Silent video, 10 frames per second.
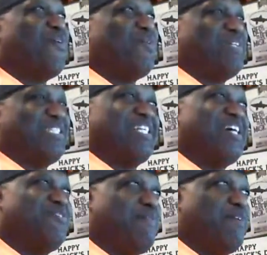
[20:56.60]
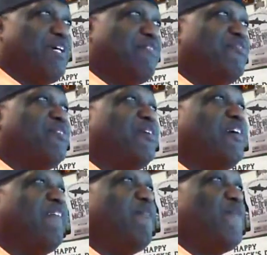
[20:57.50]
was another one I'm looking
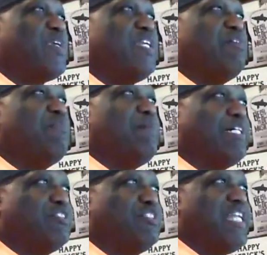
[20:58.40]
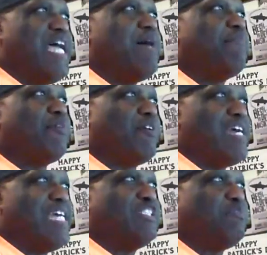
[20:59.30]
for New Belgium
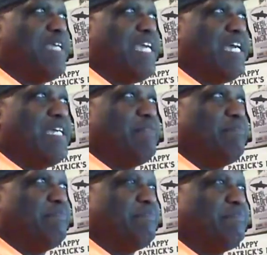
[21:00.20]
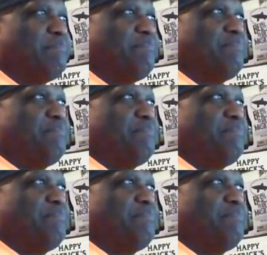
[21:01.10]
Hemper HPA. Oh, they